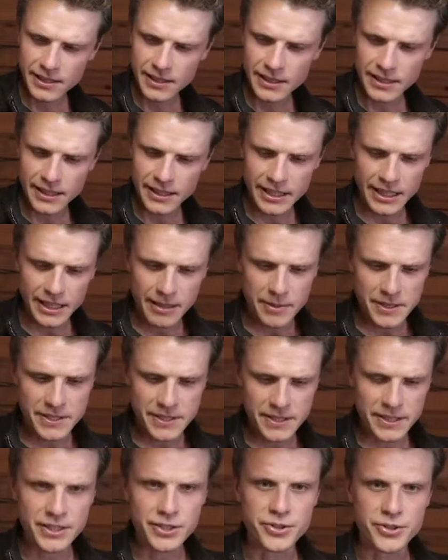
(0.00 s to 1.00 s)
And I can
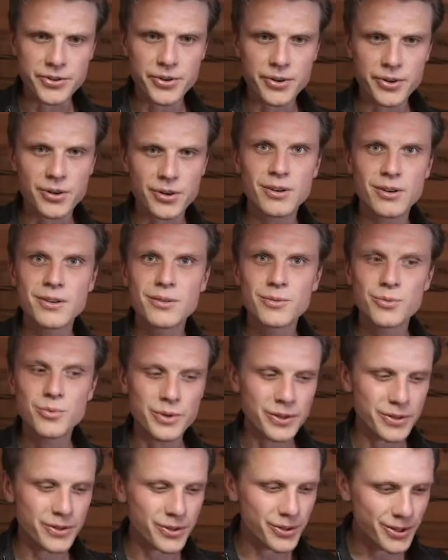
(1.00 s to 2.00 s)
basically draw with
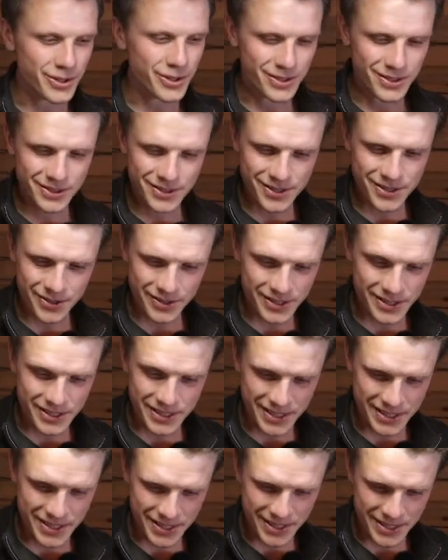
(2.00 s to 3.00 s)
oil. So
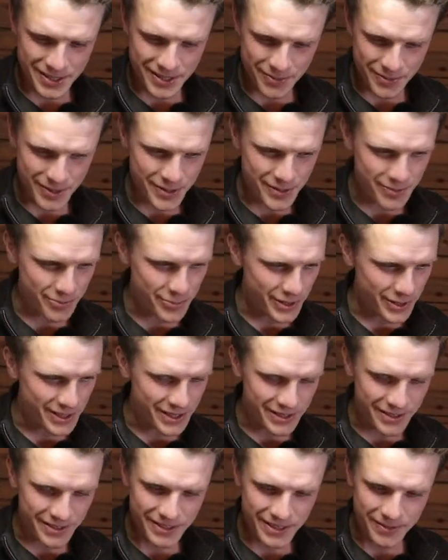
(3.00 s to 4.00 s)
it's a
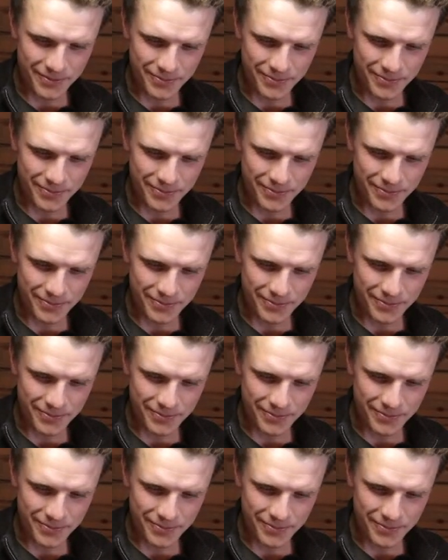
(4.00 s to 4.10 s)
brilliant thing.